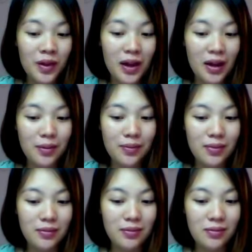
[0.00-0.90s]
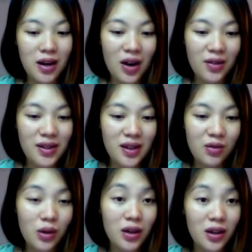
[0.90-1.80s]
I received
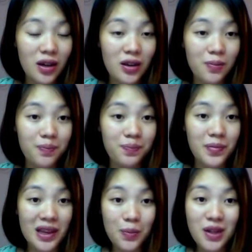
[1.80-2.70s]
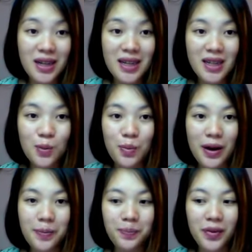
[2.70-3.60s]
quite a lot of lip tints,
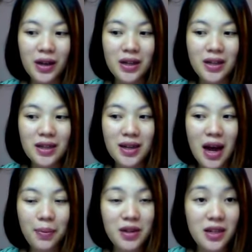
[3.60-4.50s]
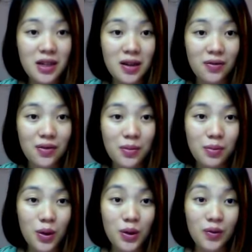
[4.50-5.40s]
but I did happen to give
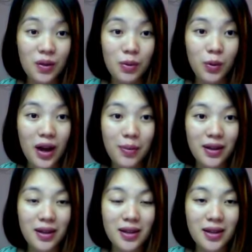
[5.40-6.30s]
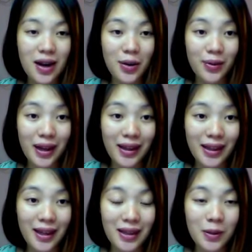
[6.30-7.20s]
most of them away because I don't like the
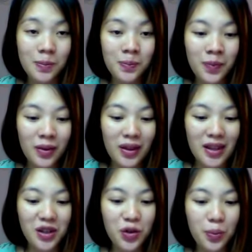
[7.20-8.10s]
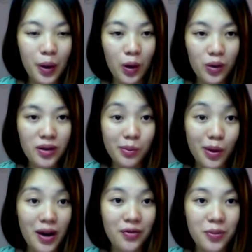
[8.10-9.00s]
color. They're too bold and
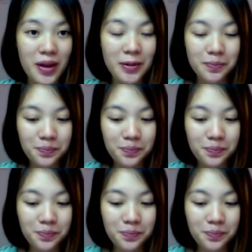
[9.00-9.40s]
bright for me.